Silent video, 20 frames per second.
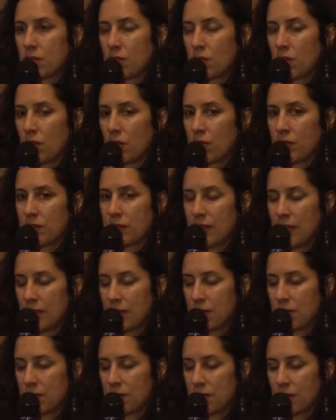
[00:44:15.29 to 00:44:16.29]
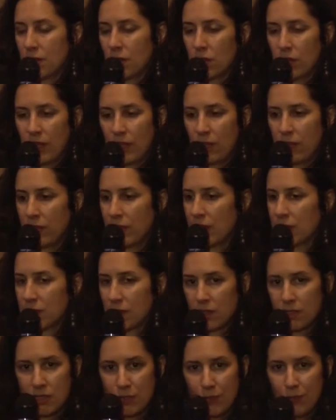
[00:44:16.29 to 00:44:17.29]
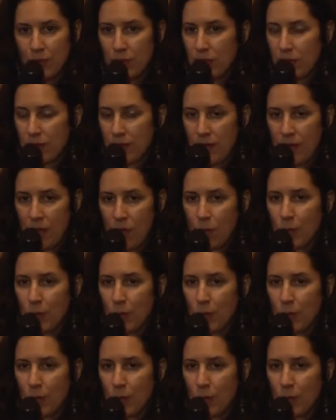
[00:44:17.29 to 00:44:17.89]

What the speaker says: sort of a sense, okay, things are difficult now,